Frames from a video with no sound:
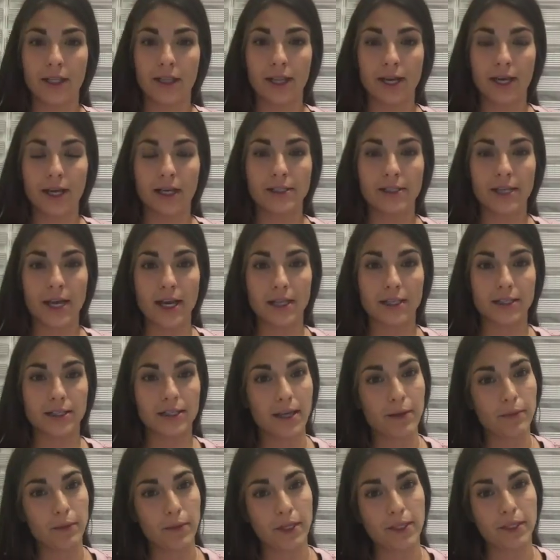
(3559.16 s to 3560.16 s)
like I
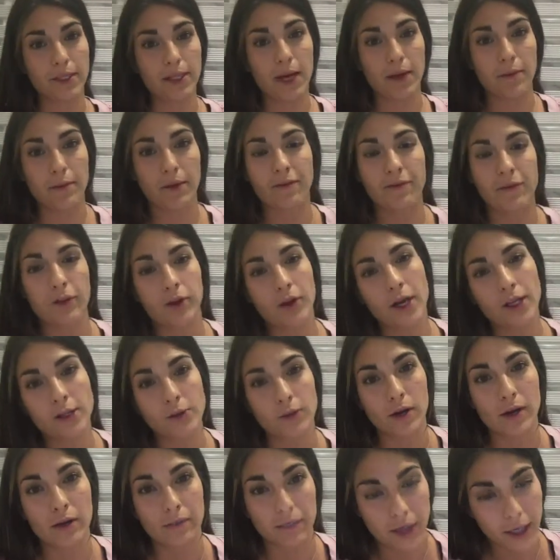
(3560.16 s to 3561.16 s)
said, send me a DM if you
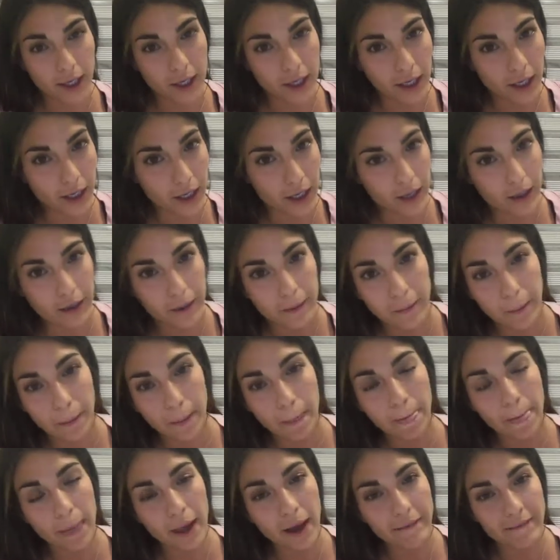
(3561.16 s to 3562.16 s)
guys want to meet here
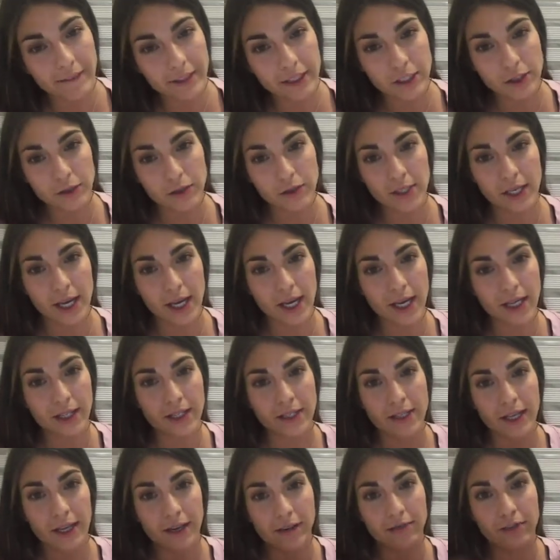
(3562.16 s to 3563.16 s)
every Tuesday
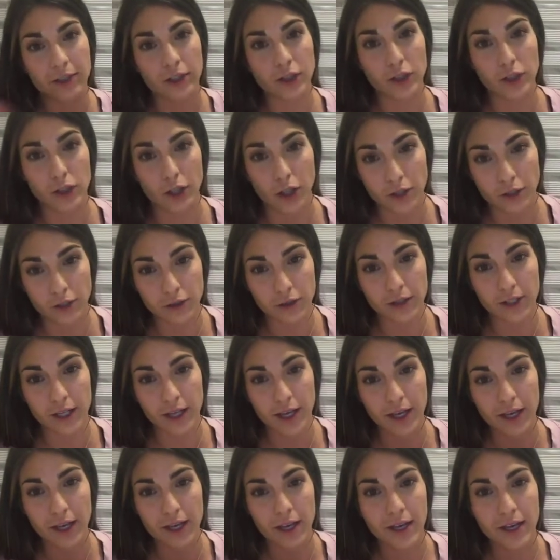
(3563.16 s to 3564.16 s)
instead of Teacher Talk
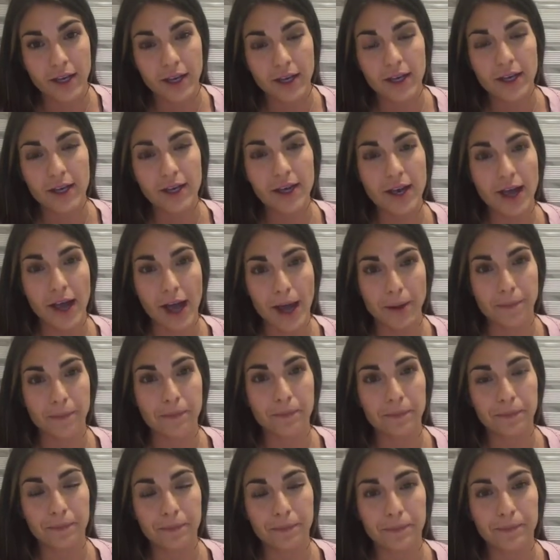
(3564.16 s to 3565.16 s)
Tuesday. Okay.
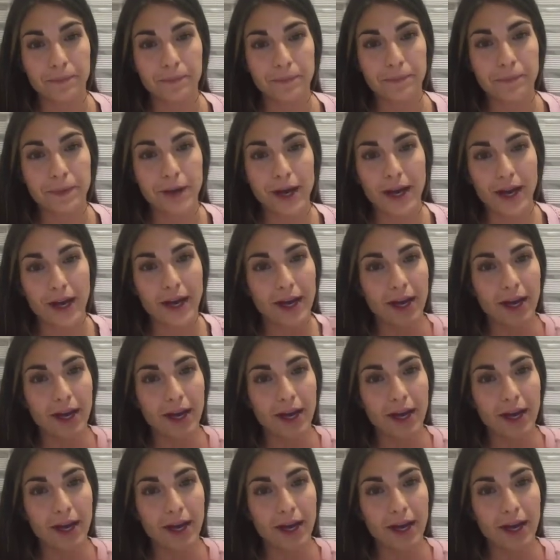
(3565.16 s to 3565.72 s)
Bye,